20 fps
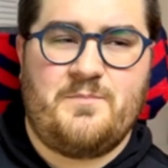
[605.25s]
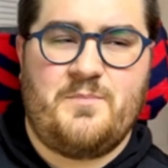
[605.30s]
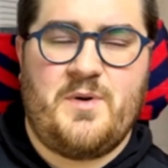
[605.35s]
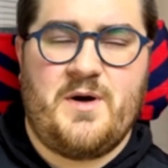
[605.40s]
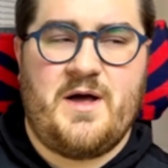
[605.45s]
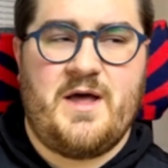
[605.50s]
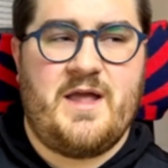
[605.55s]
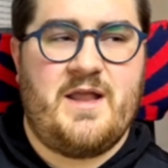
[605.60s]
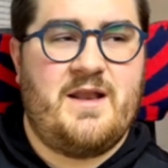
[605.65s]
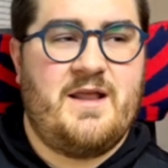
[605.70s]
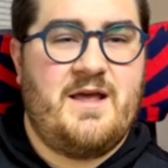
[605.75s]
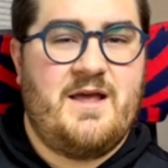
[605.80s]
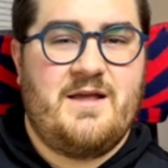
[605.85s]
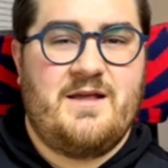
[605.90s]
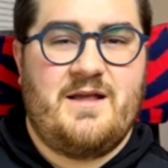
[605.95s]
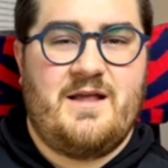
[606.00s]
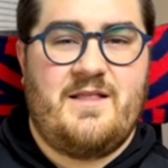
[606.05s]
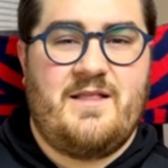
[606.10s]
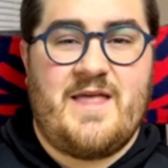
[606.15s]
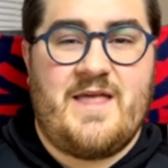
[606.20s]
but
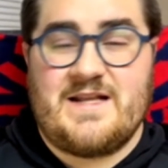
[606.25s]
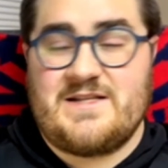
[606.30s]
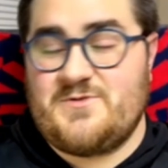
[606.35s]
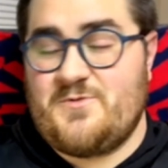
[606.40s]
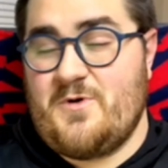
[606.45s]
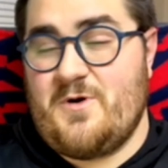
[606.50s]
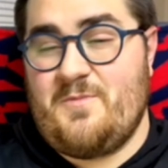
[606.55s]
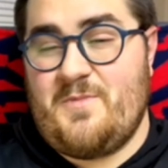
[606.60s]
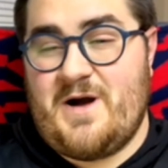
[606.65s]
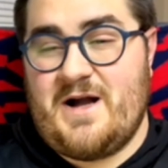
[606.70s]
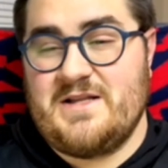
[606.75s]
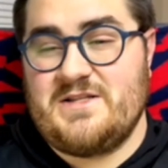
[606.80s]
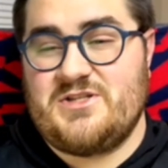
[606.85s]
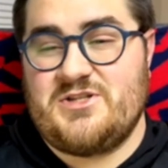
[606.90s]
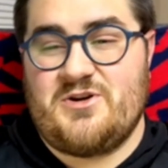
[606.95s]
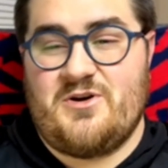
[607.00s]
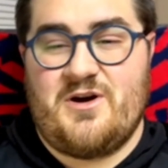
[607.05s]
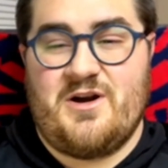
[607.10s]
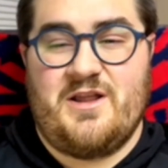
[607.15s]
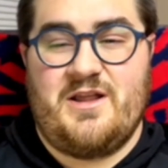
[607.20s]
that's where mine
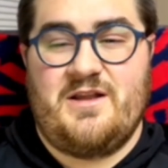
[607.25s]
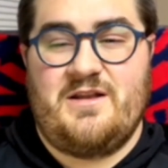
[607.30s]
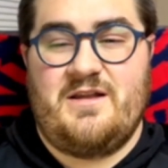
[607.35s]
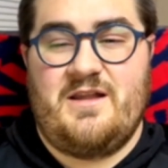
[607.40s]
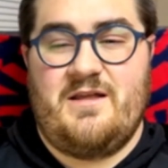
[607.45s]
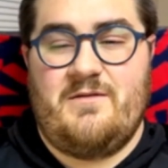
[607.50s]
started.